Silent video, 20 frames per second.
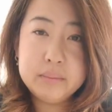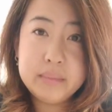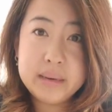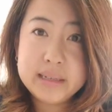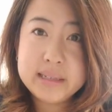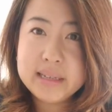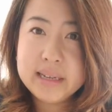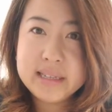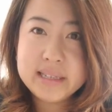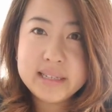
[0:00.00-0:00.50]

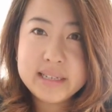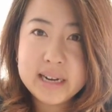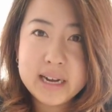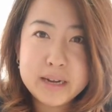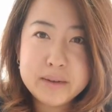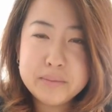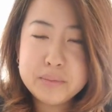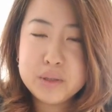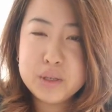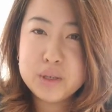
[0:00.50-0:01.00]
my son's
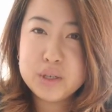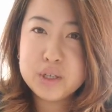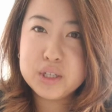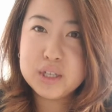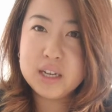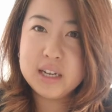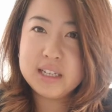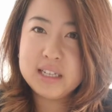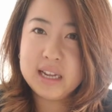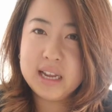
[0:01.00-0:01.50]
time, so
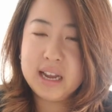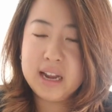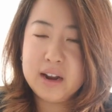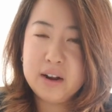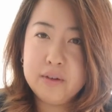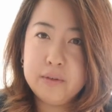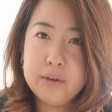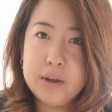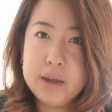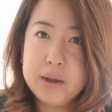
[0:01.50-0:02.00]
just kind of taking
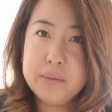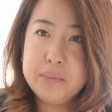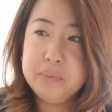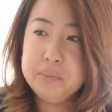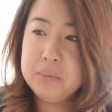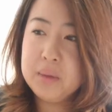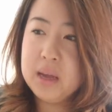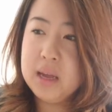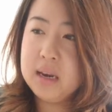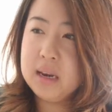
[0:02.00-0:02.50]
care of him.
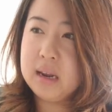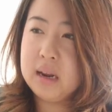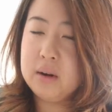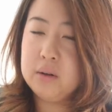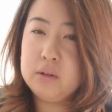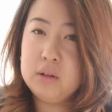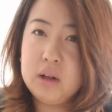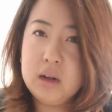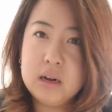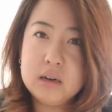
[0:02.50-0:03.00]

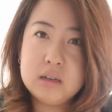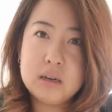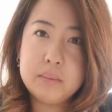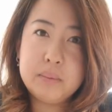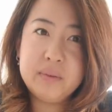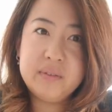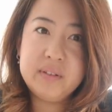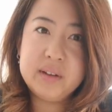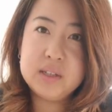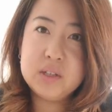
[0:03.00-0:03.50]
9 o'clock,
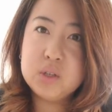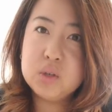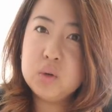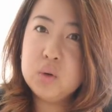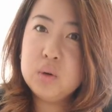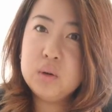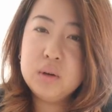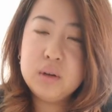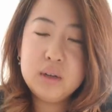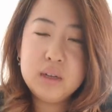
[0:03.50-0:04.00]
drop off at
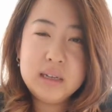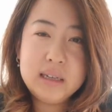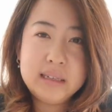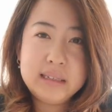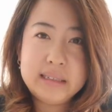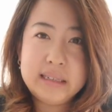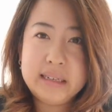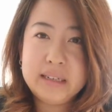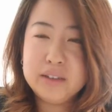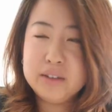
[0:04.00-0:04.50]

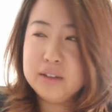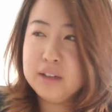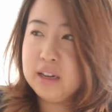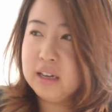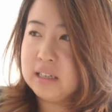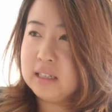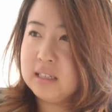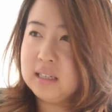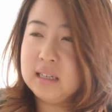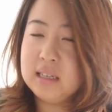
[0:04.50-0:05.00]
school, 9
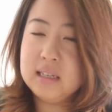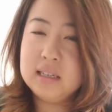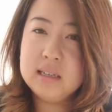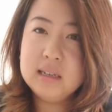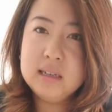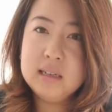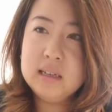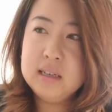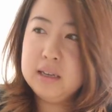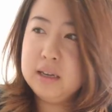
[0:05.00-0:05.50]
o'clock to,
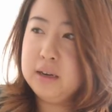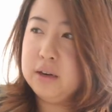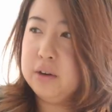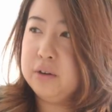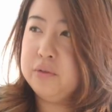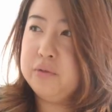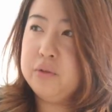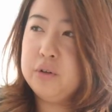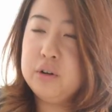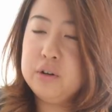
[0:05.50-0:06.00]

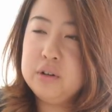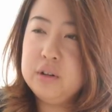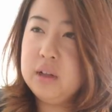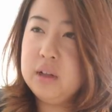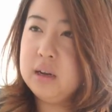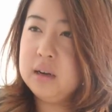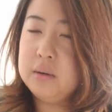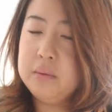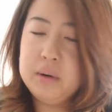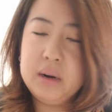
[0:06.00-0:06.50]
4
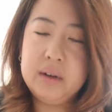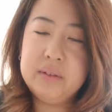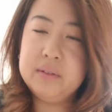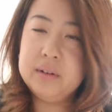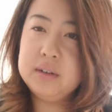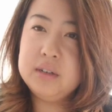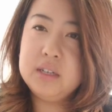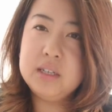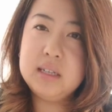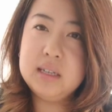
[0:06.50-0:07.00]
o'clock,
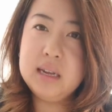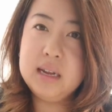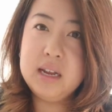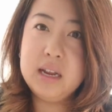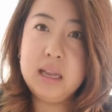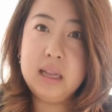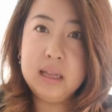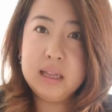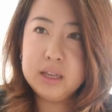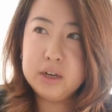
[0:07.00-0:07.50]
whatever. Just
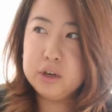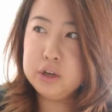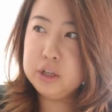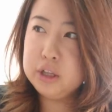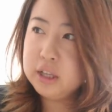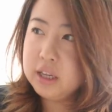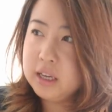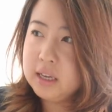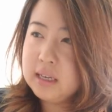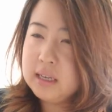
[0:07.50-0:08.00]

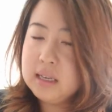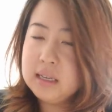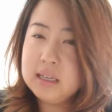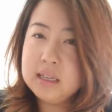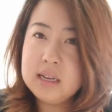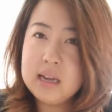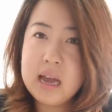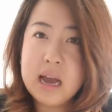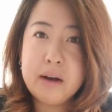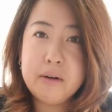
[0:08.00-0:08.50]
literally
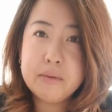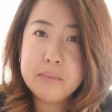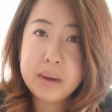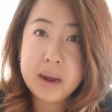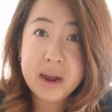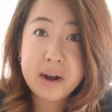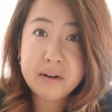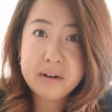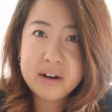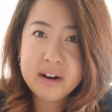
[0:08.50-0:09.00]
hour
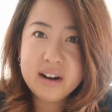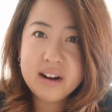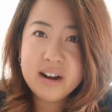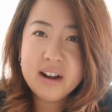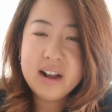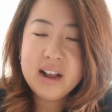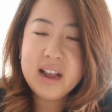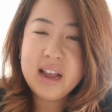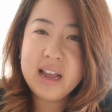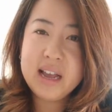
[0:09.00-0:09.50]
by hour.
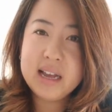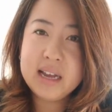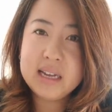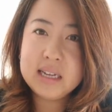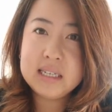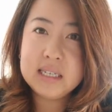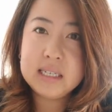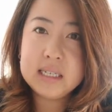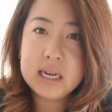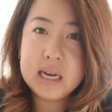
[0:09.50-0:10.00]

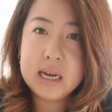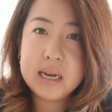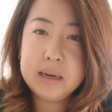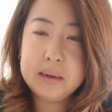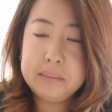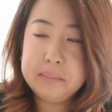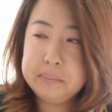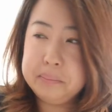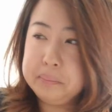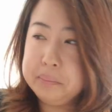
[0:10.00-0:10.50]

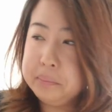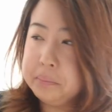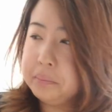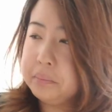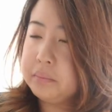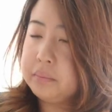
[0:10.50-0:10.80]
And